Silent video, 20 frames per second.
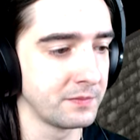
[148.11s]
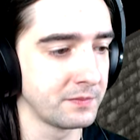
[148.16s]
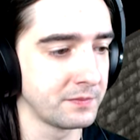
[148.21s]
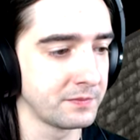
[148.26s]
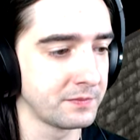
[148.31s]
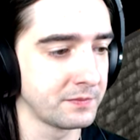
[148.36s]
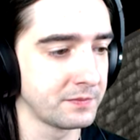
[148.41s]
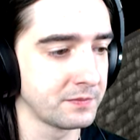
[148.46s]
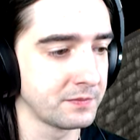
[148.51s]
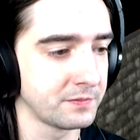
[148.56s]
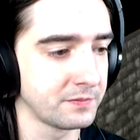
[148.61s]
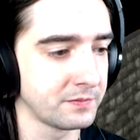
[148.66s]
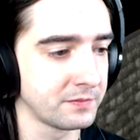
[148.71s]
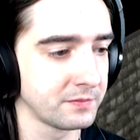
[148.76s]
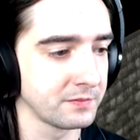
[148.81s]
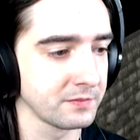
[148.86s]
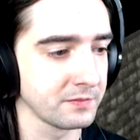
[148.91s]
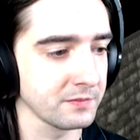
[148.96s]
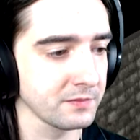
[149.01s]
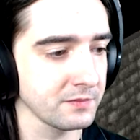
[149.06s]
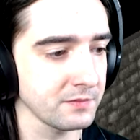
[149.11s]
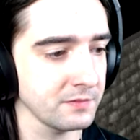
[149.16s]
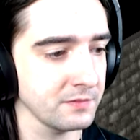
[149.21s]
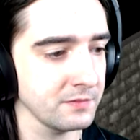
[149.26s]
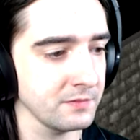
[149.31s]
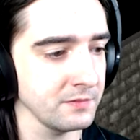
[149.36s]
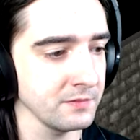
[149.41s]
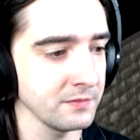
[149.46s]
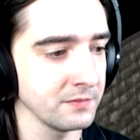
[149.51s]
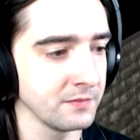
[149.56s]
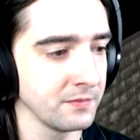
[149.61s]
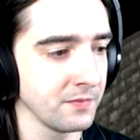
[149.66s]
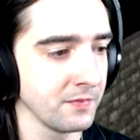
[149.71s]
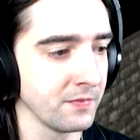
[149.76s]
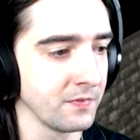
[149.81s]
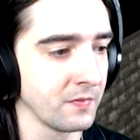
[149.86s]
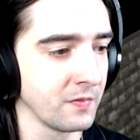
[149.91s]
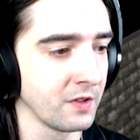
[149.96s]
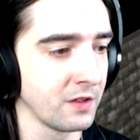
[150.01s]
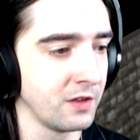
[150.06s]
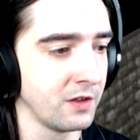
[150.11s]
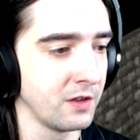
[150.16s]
No one is speaking in this clip.